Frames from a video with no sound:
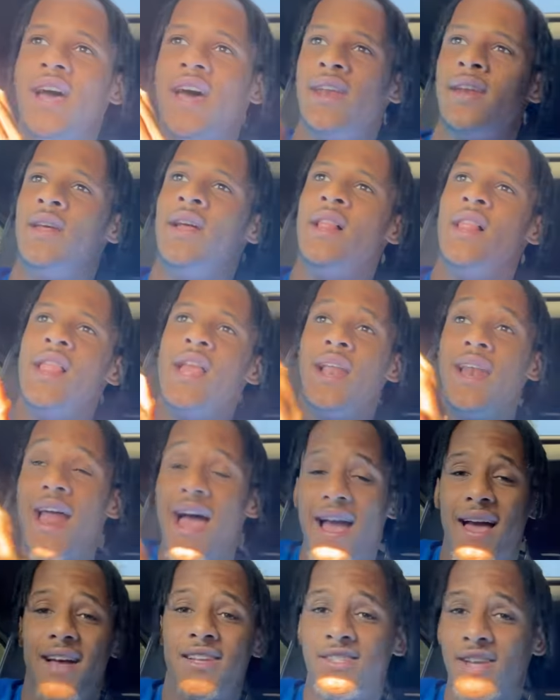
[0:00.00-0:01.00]
And
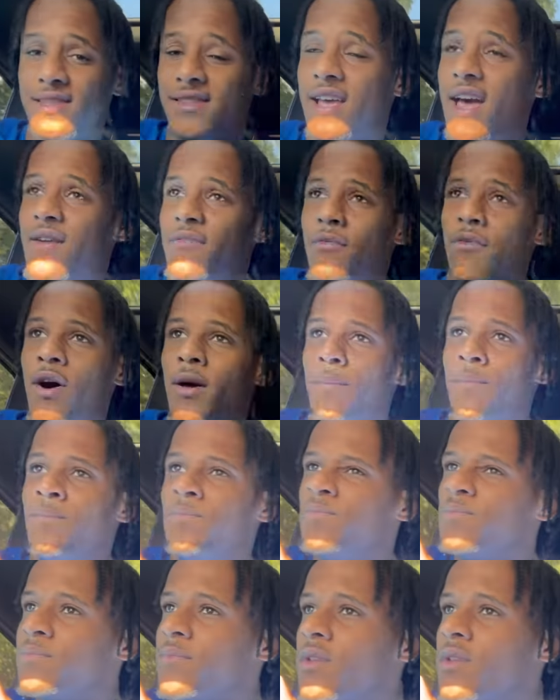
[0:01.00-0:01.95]
like I said to everyone,